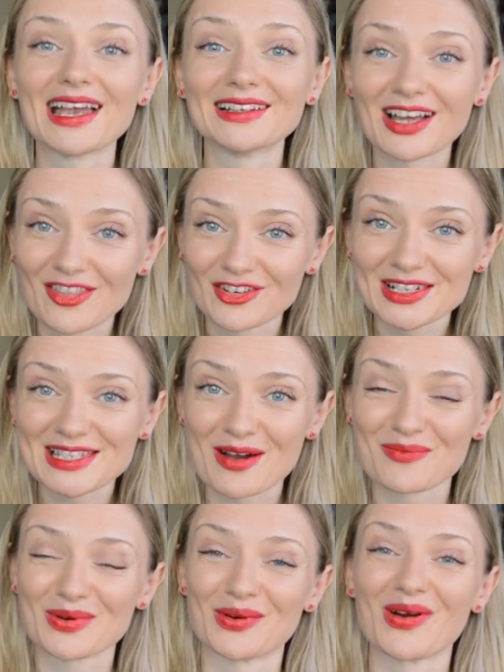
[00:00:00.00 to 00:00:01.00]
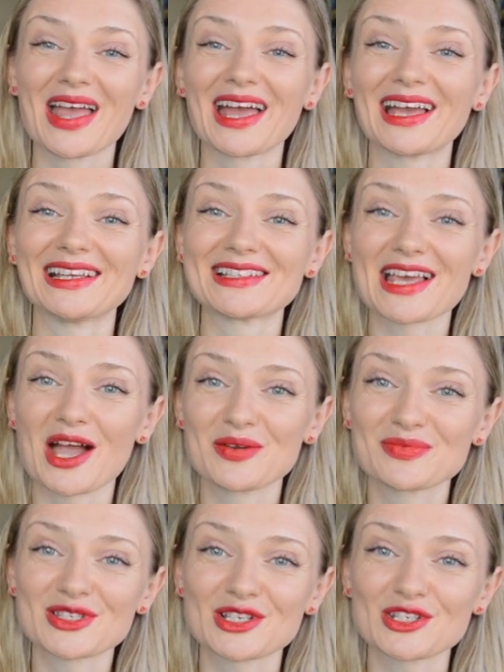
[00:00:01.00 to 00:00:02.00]
Another example, at
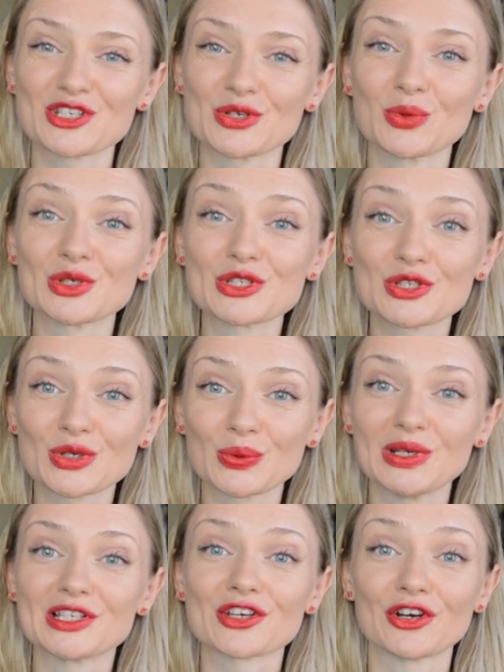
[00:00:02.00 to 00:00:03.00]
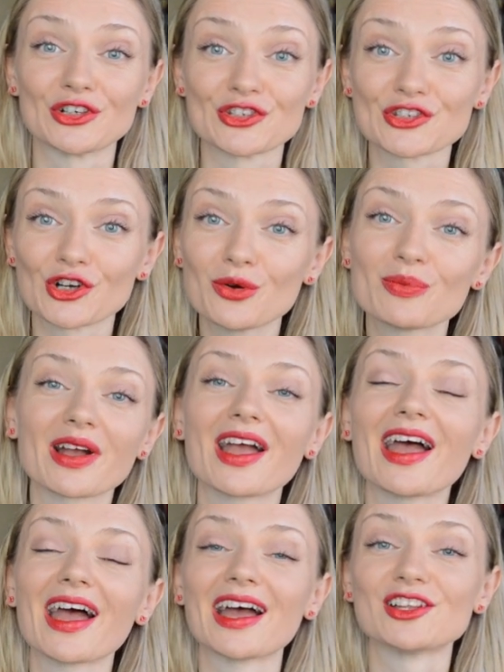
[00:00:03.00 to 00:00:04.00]
times she wants to quit her job
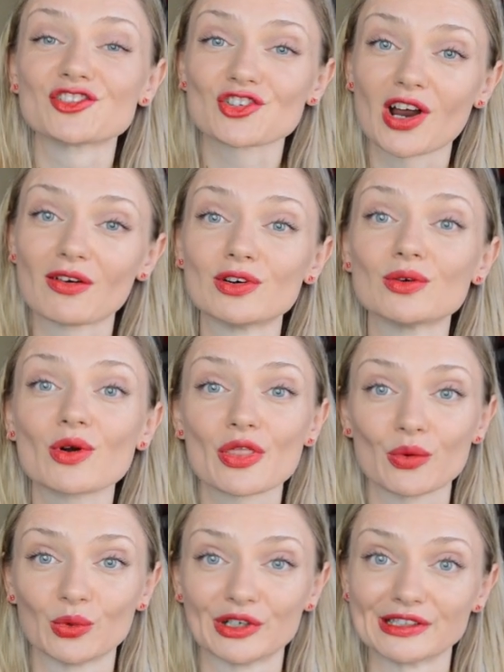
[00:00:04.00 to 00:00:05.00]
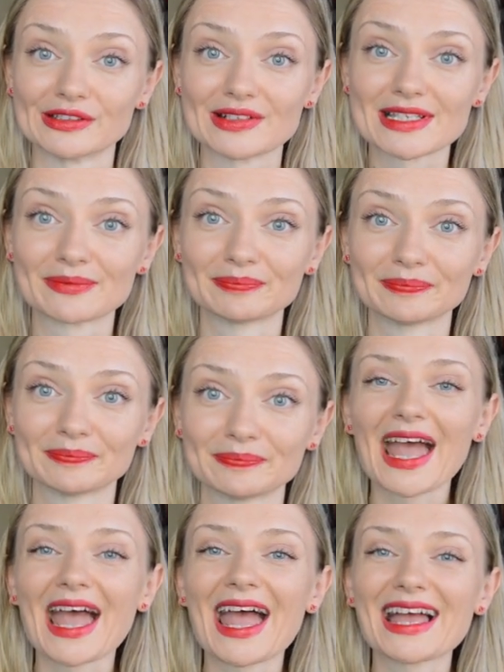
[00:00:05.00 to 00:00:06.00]
and travel the world.
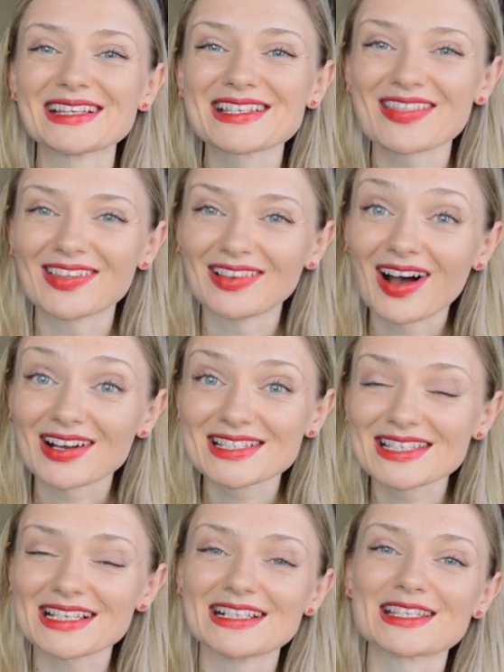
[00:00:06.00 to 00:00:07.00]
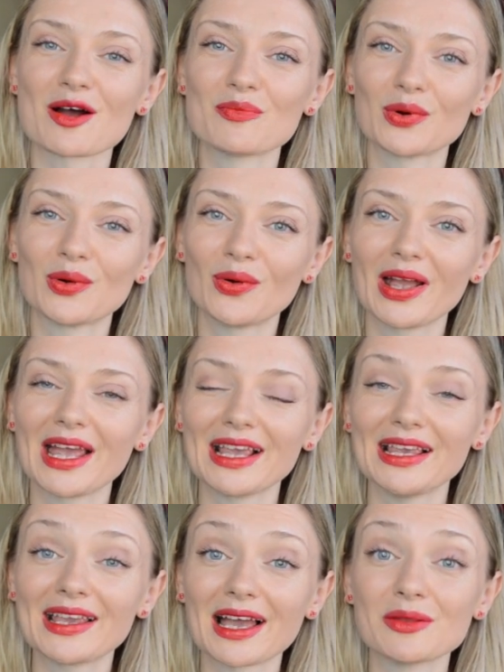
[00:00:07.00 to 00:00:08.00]
And the last example,
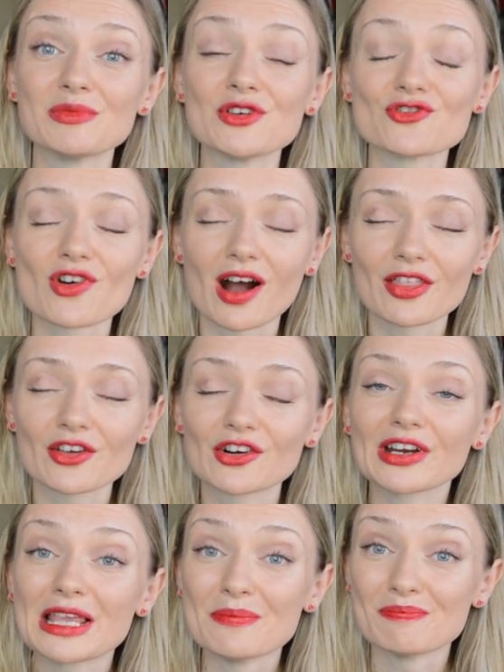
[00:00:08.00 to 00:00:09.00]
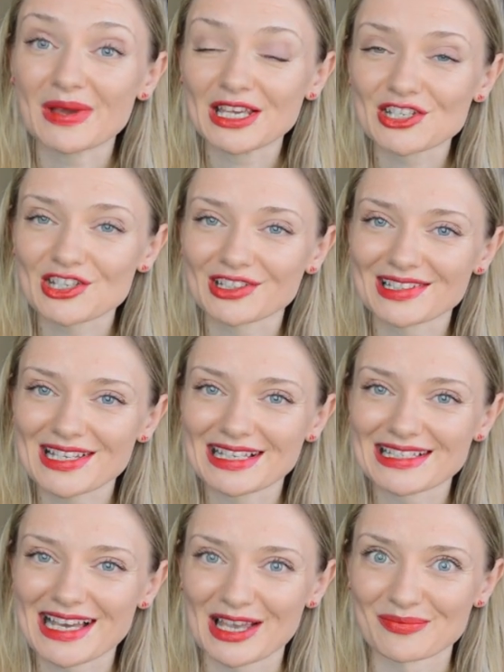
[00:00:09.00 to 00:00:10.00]
he can be rather impatient
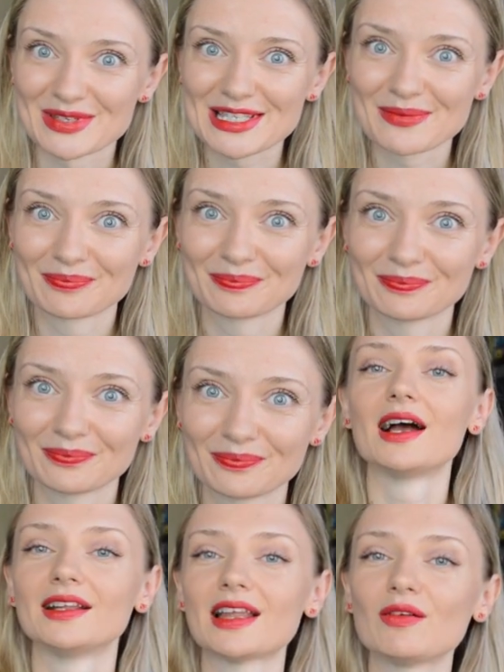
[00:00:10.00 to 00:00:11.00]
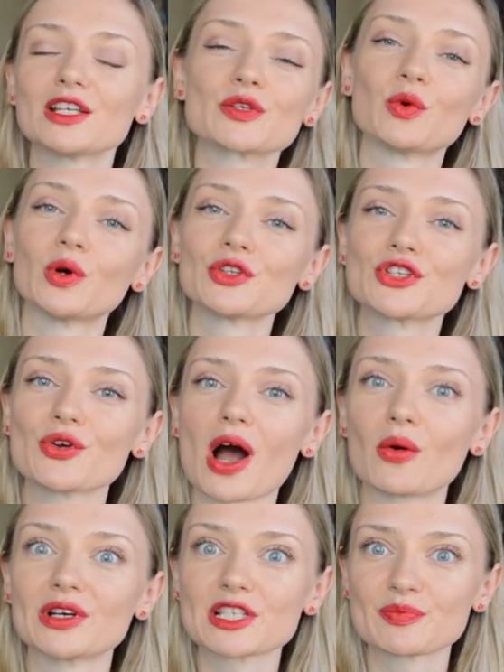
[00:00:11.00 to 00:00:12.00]
at times. Now let's move on to
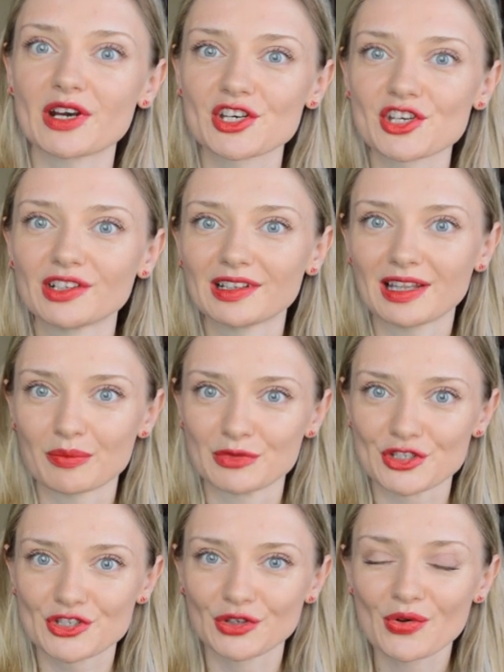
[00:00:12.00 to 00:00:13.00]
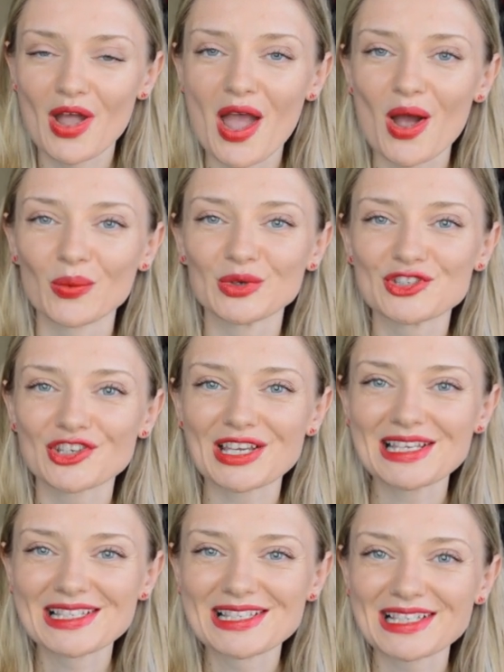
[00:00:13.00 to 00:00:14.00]
our expression number 2, which
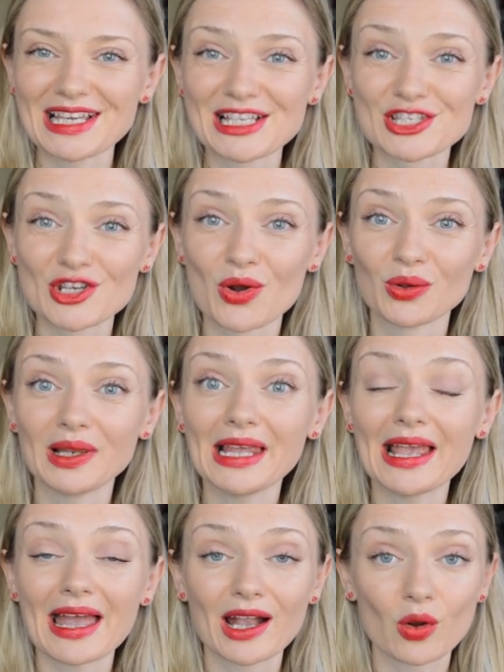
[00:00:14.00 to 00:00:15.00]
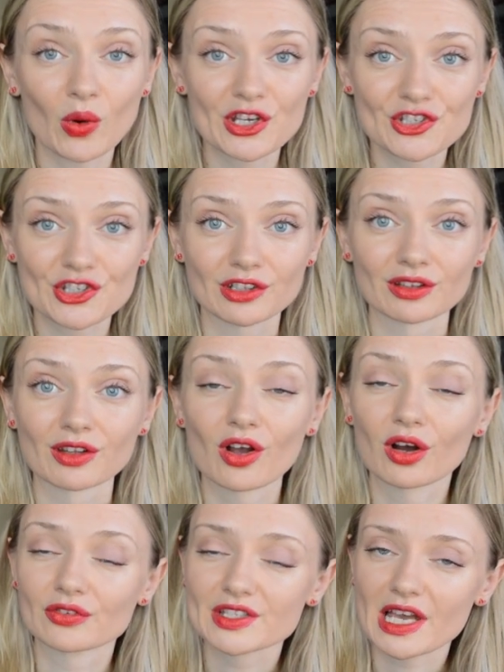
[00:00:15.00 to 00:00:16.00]
is it's only a question
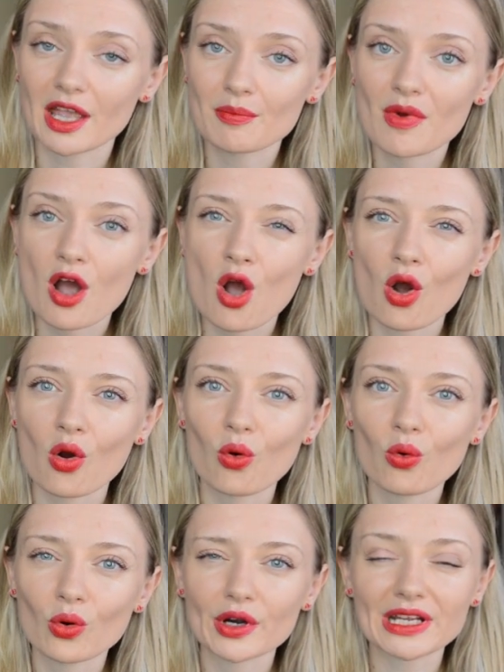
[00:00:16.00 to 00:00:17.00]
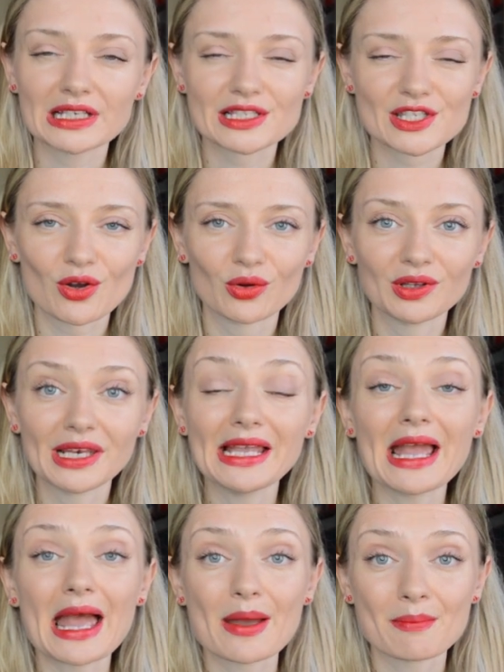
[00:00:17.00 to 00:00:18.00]
of time or it's
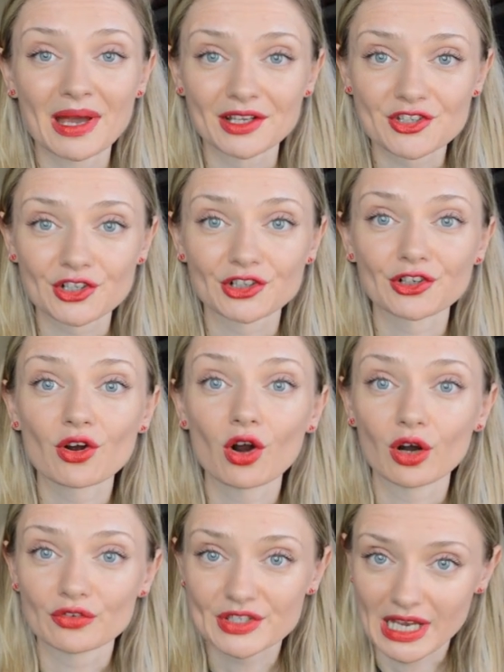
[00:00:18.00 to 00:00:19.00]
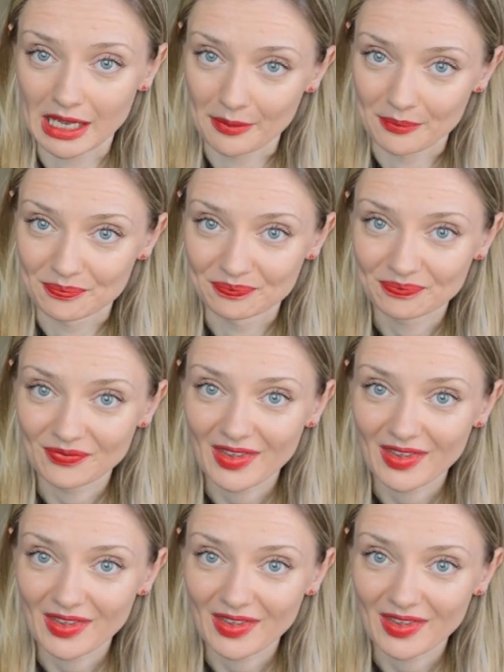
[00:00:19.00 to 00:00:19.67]
only a matter of time.